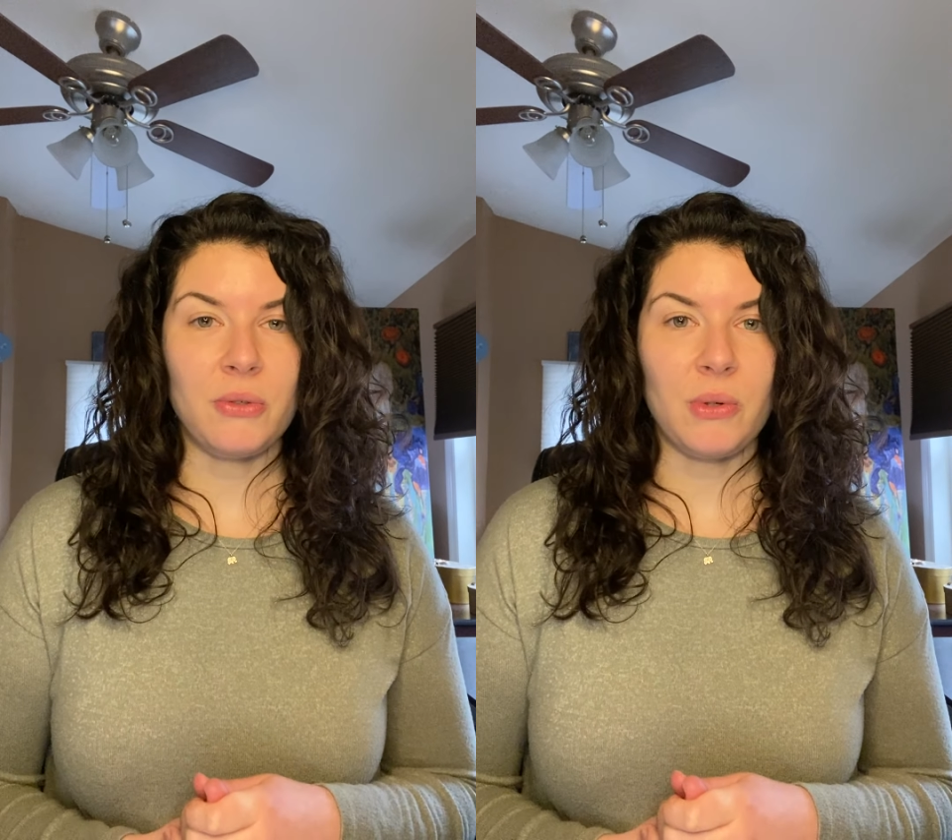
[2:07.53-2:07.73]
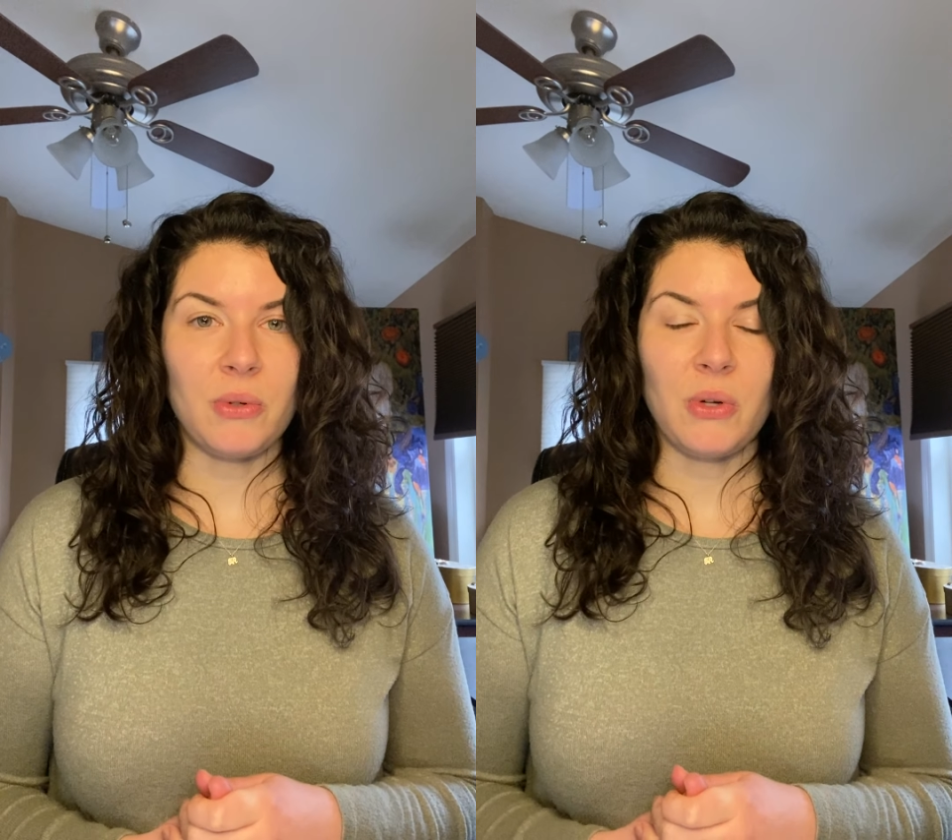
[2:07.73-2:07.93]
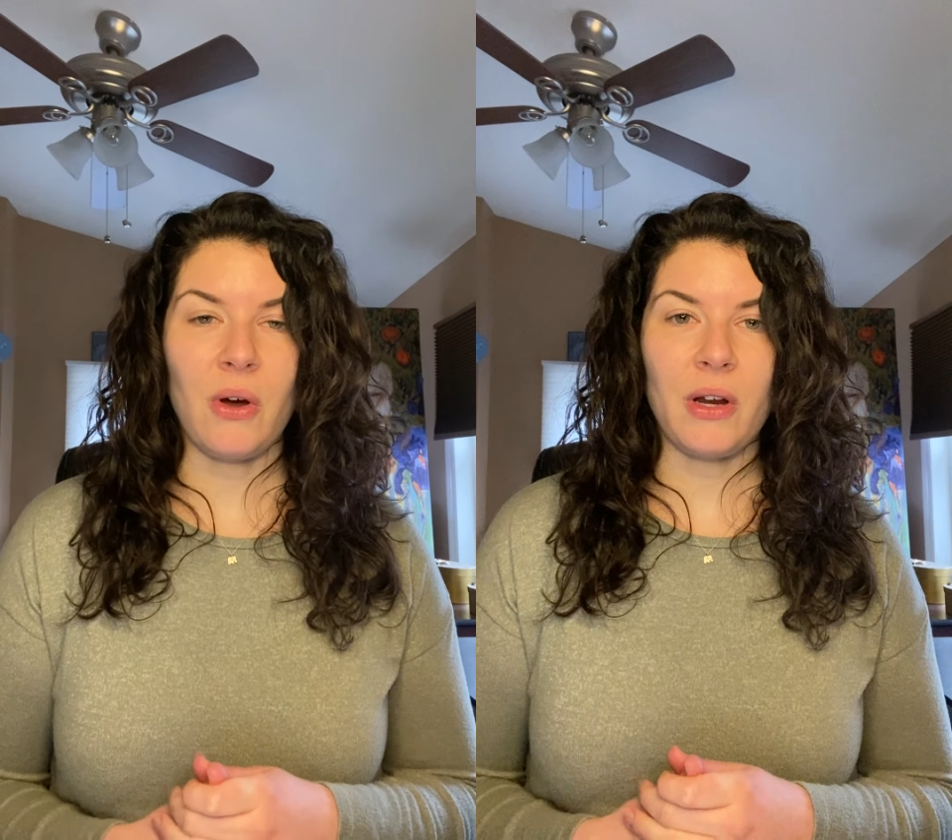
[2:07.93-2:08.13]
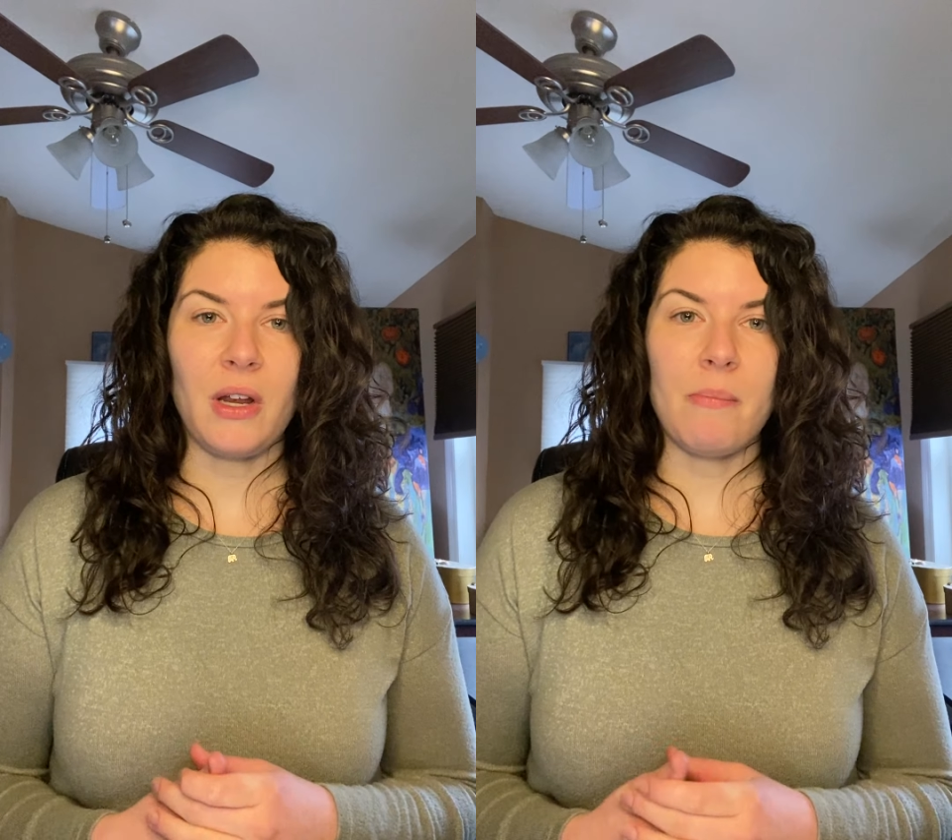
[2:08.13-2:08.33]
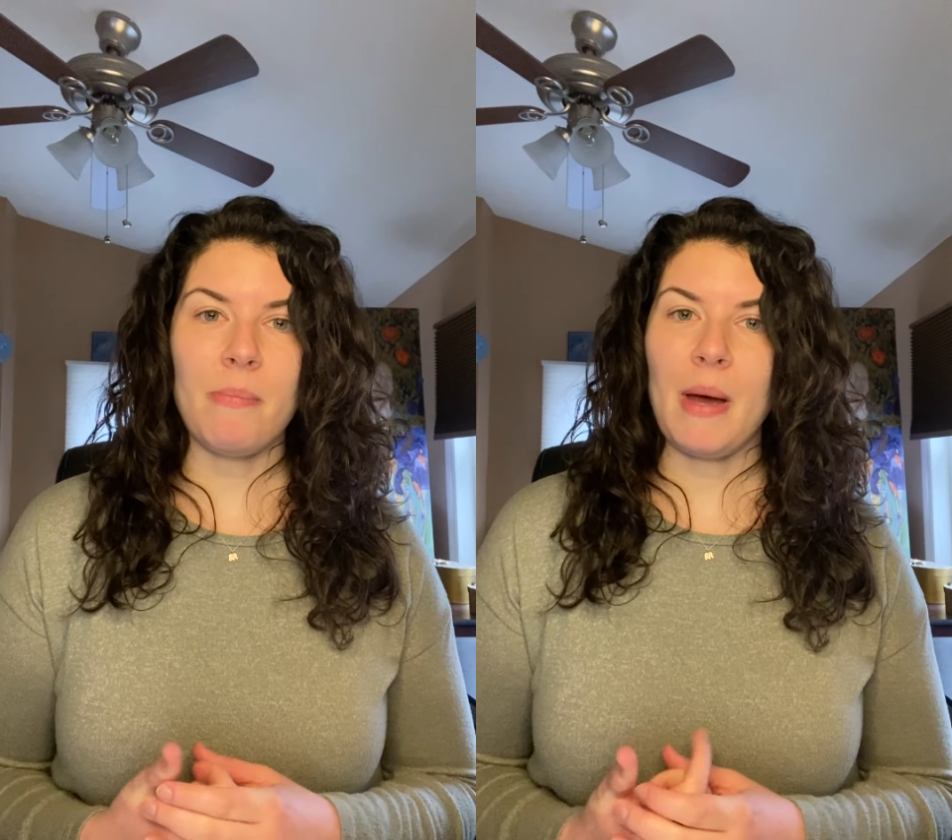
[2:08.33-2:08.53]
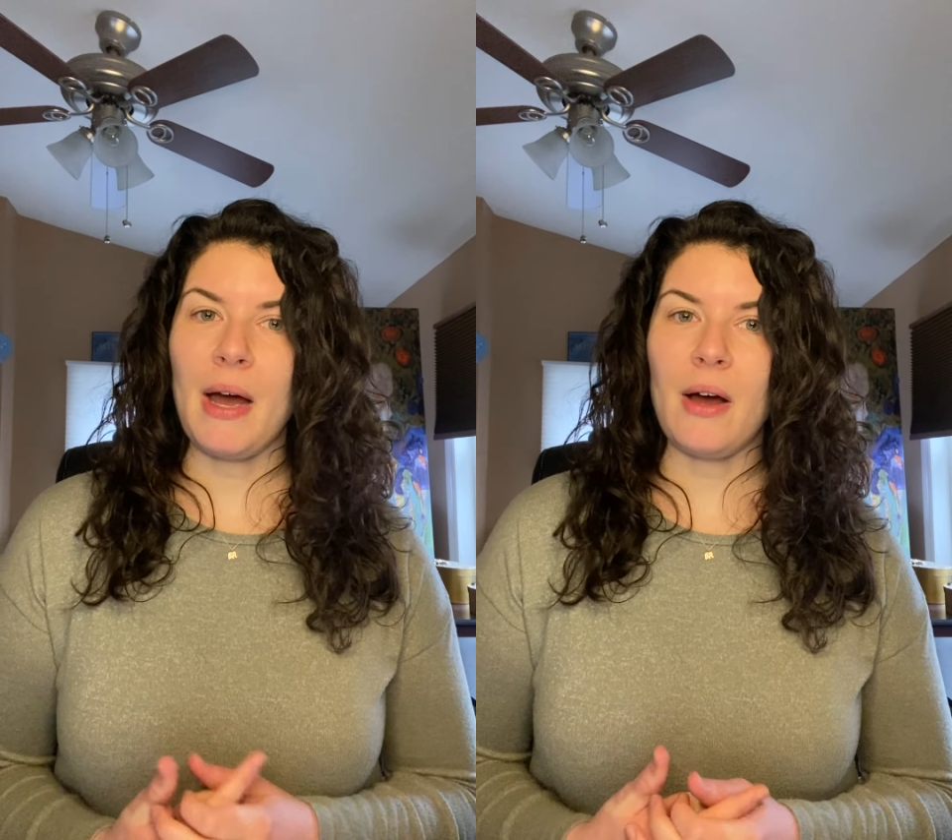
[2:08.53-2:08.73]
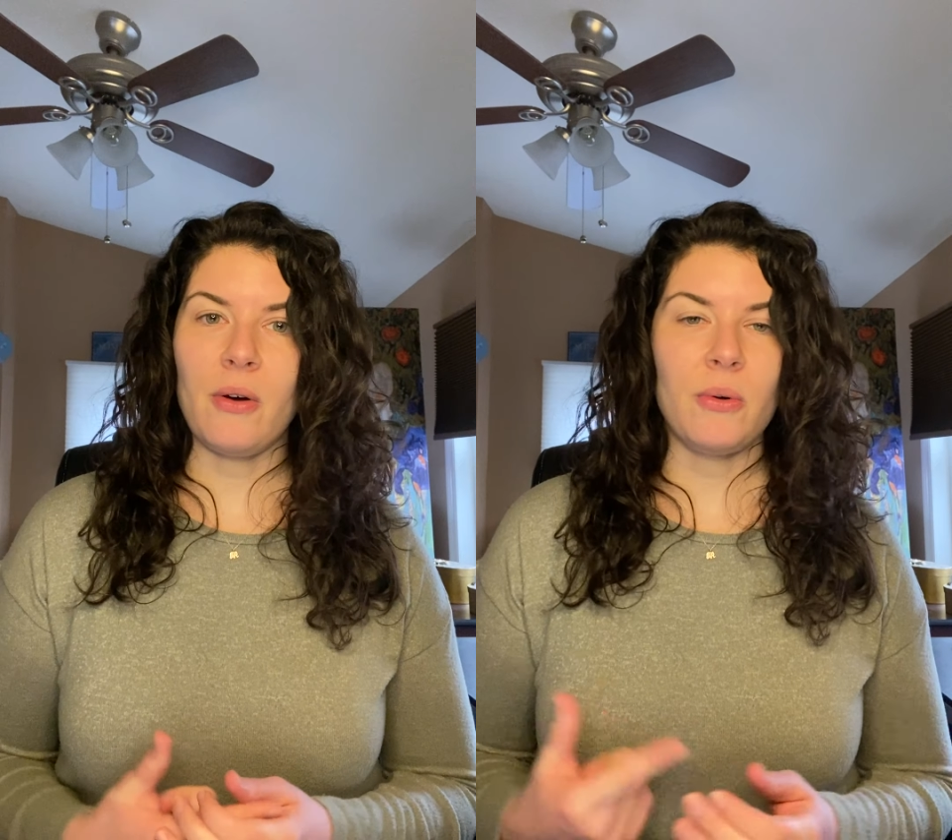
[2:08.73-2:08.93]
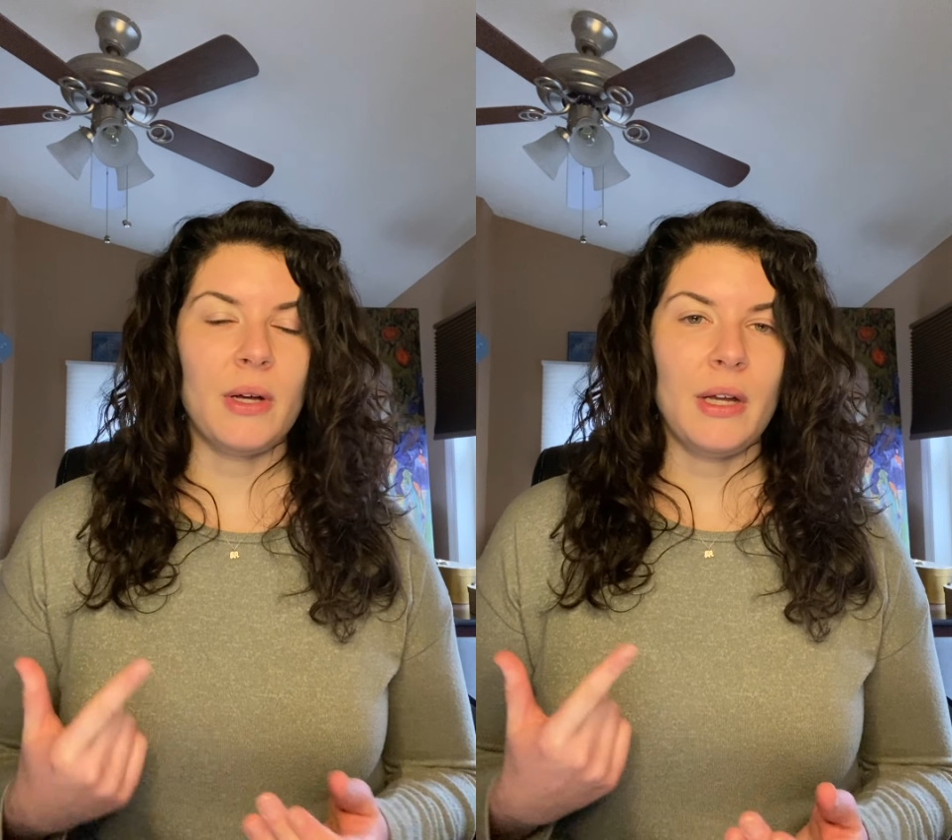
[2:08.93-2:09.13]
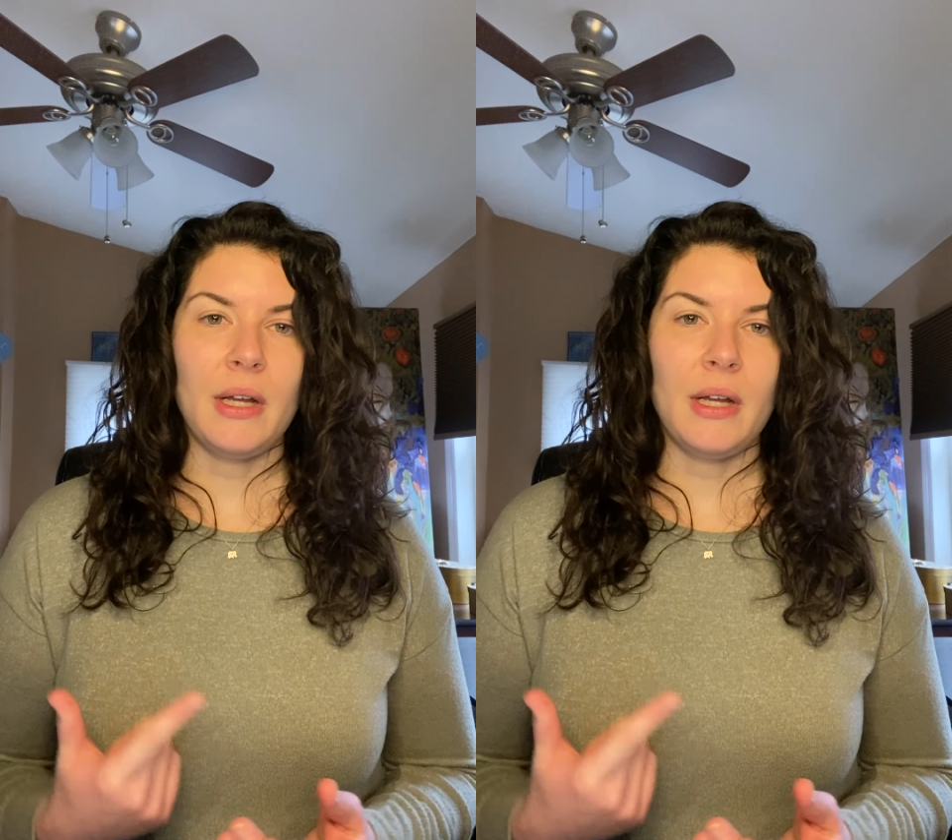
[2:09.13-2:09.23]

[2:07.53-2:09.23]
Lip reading: We were talking about